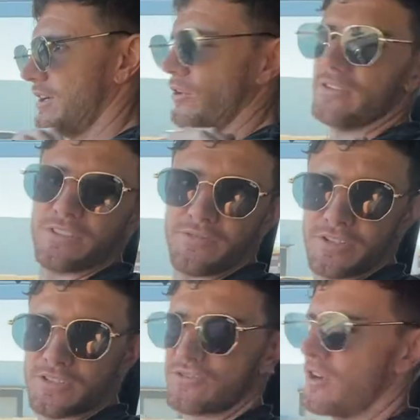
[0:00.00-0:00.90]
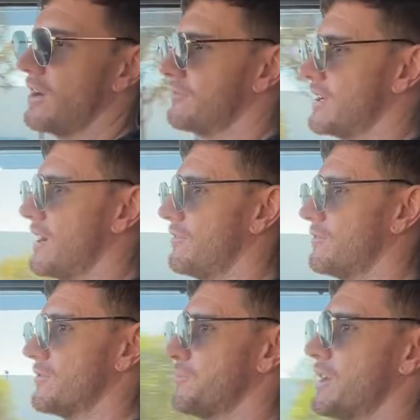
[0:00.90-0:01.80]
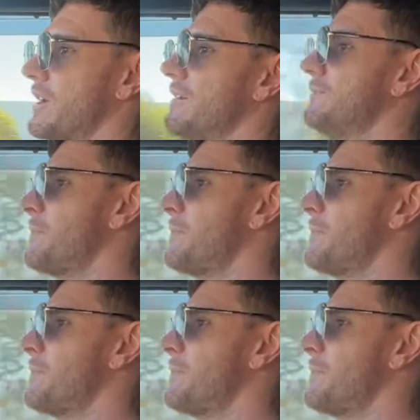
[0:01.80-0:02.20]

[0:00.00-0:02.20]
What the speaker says: lot different to drive now for the better,